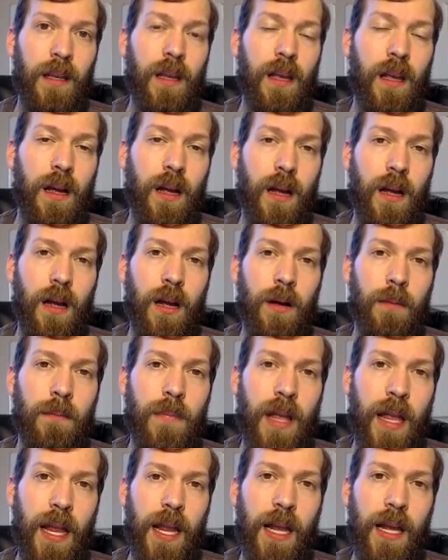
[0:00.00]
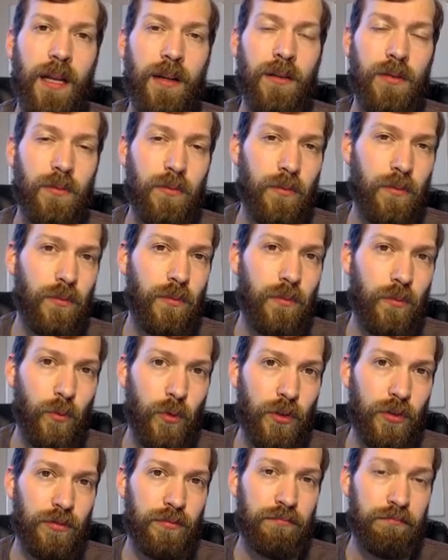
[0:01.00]
and
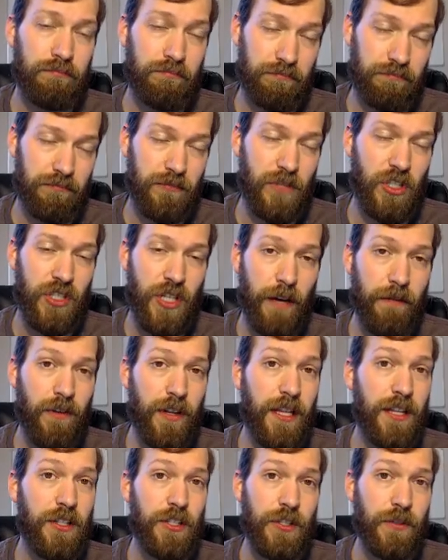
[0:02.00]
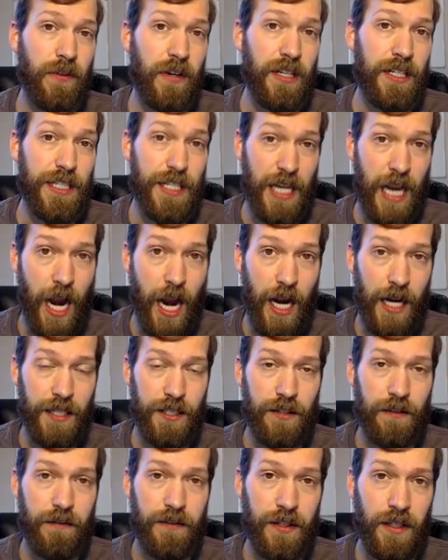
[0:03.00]
we'll discover that there's various kinds
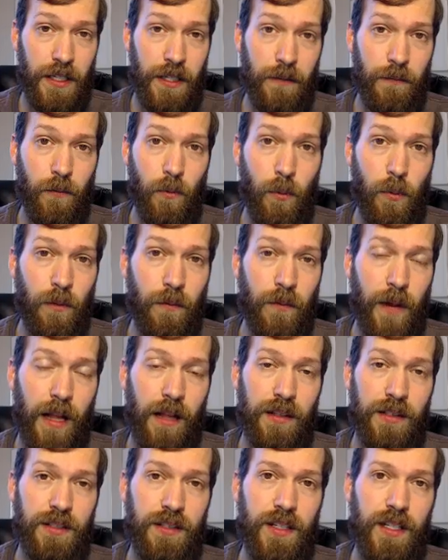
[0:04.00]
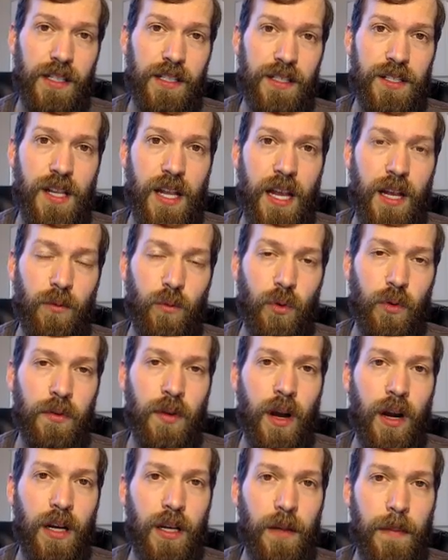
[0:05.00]
of informal fallacies, and we'll
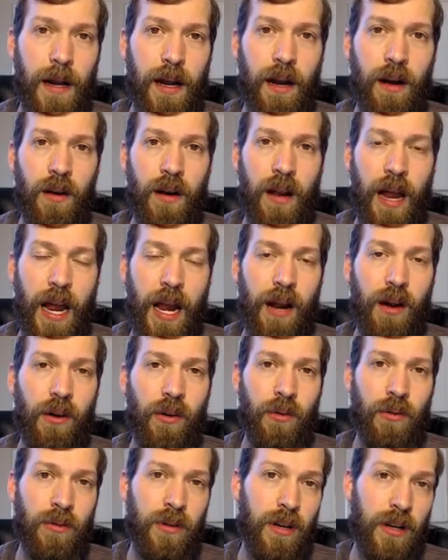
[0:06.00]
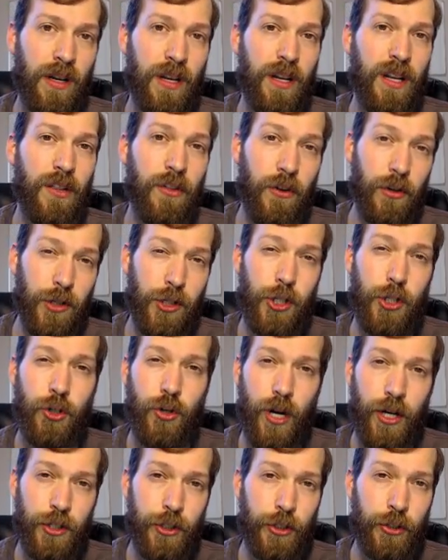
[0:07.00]
talk about how they're
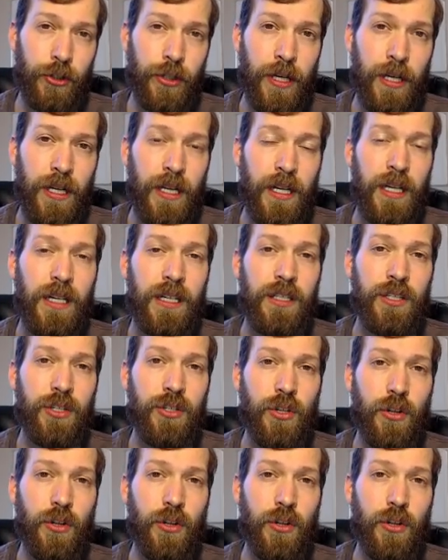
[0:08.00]
structured so